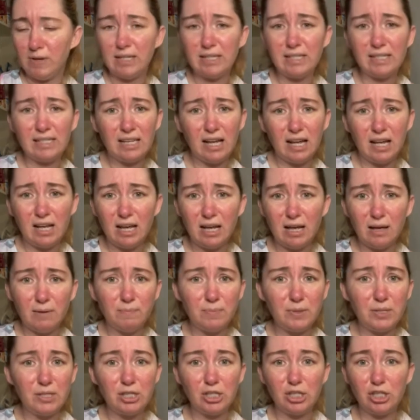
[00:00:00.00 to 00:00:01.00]

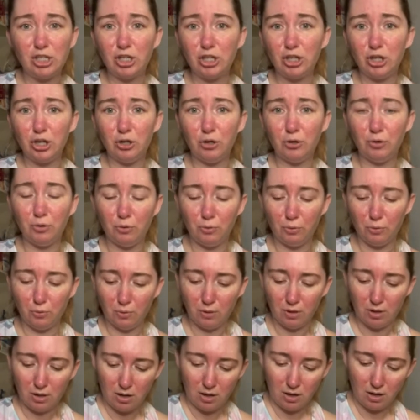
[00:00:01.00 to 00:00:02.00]
stubs to
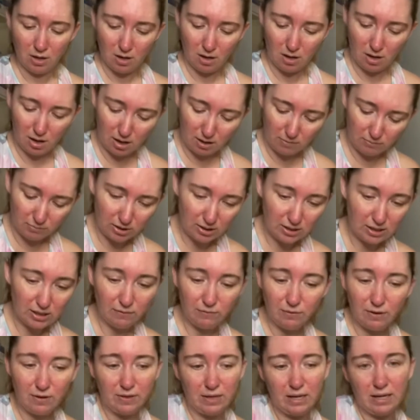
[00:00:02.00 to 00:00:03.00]
just
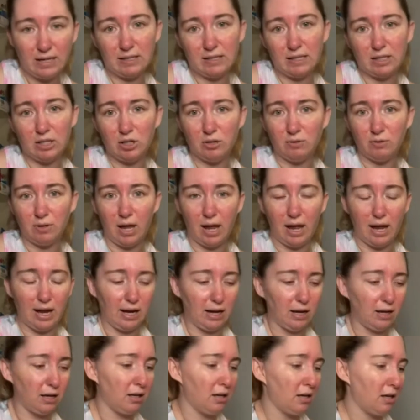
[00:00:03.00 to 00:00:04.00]
different things that you
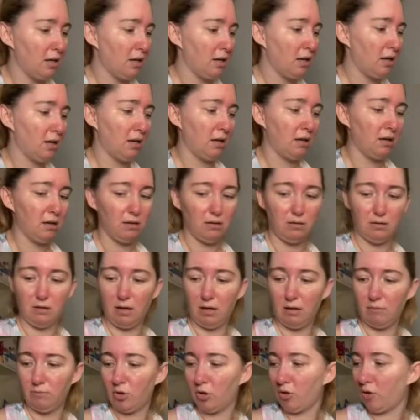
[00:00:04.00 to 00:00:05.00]
like.
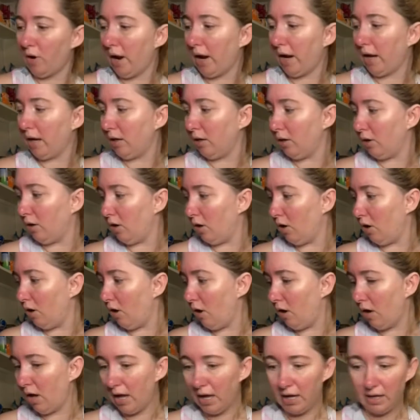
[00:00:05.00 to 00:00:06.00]
I'm trying
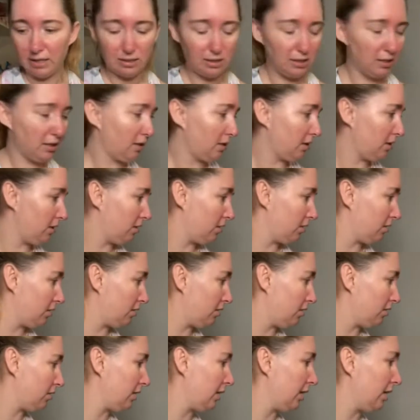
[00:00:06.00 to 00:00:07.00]
not
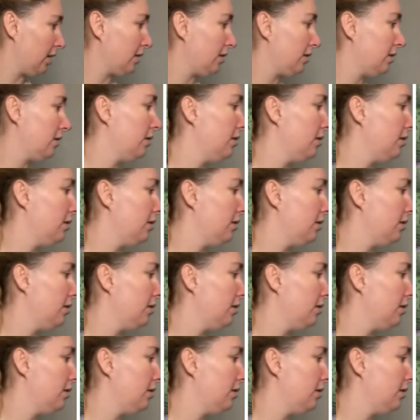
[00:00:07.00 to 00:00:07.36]
to get